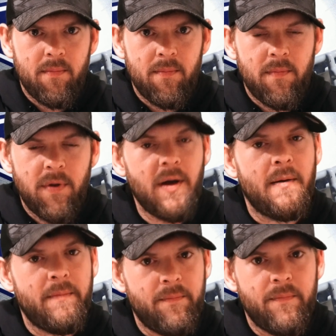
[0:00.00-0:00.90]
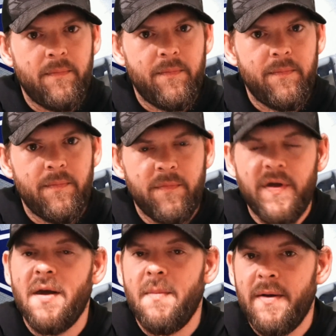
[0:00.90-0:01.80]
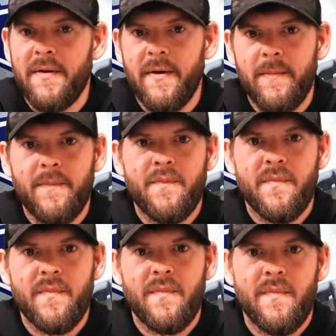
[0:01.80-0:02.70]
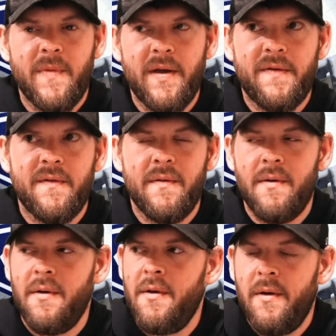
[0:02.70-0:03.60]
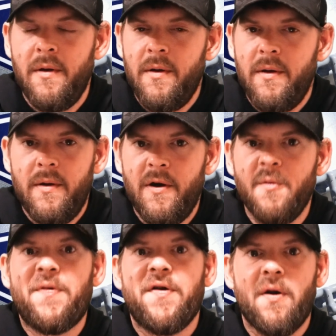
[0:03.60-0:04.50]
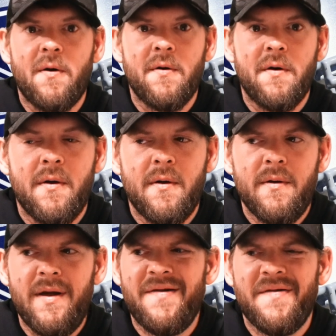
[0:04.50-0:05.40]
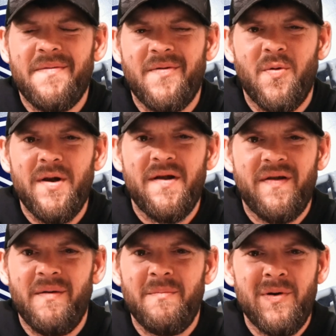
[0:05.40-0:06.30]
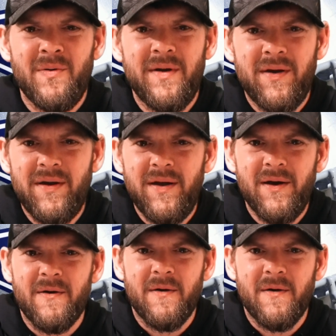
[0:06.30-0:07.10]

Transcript: Yeah. Think about that. That's absurd. That's 20-some million a year.